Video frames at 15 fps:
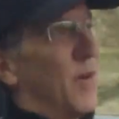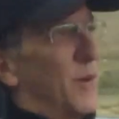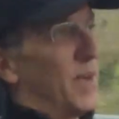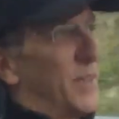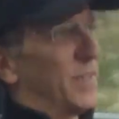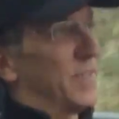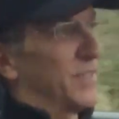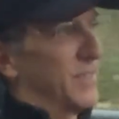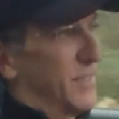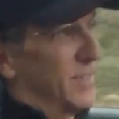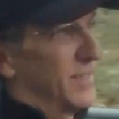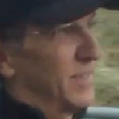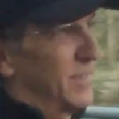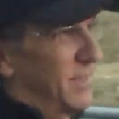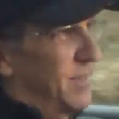noise,
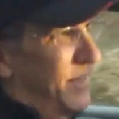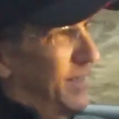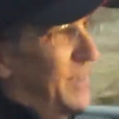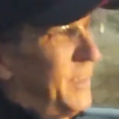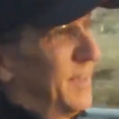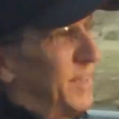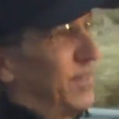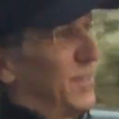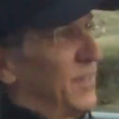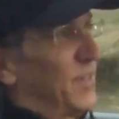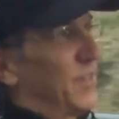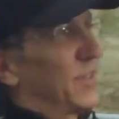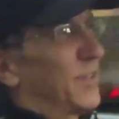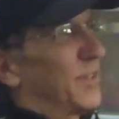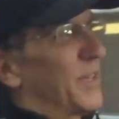
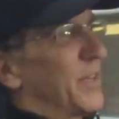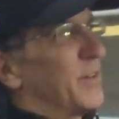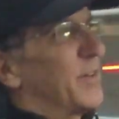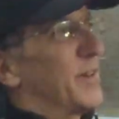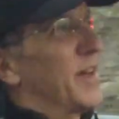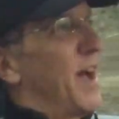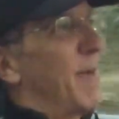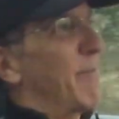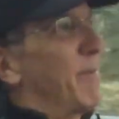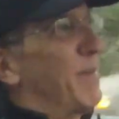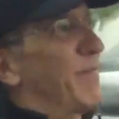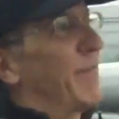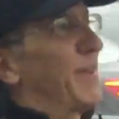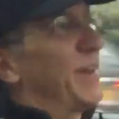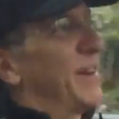so they could not
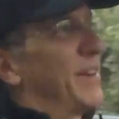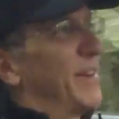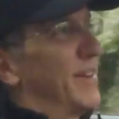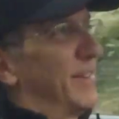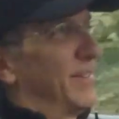be fitted.